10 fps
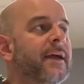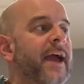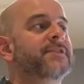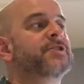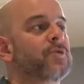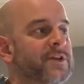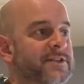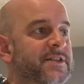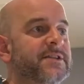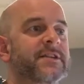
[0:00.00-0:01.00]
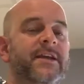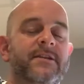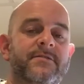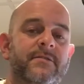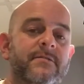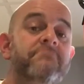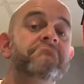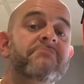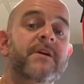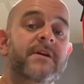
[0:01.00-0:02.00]
Getting to talk into this thing to
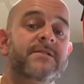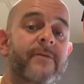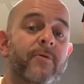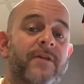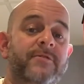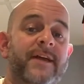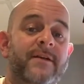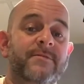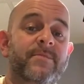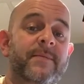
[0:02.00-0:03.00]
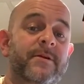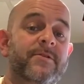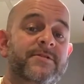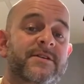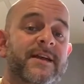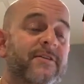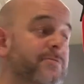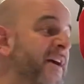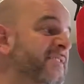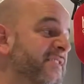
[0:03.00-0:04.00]
several hundred thousand people across the
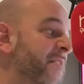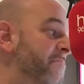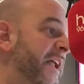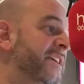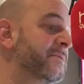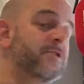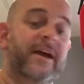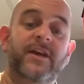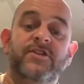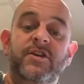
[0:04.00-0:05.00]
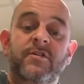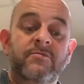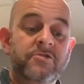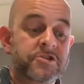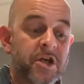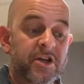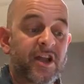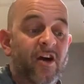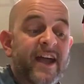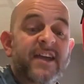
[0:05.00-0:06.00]
Southwest and play some cracking tunes
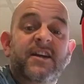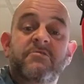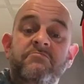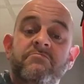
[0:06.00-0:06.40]
like